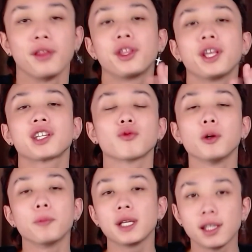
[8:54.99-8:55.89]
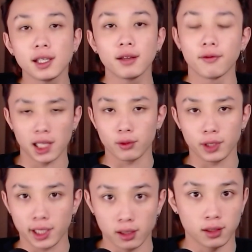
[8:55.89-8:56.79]
this will be the
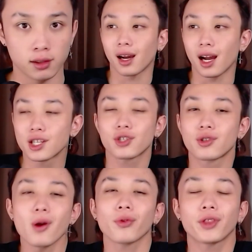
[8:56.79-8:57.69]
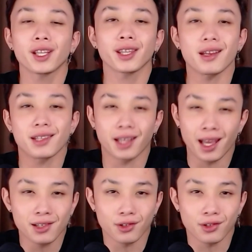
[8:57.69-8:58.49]
Valorant killer. I just don't think that's the case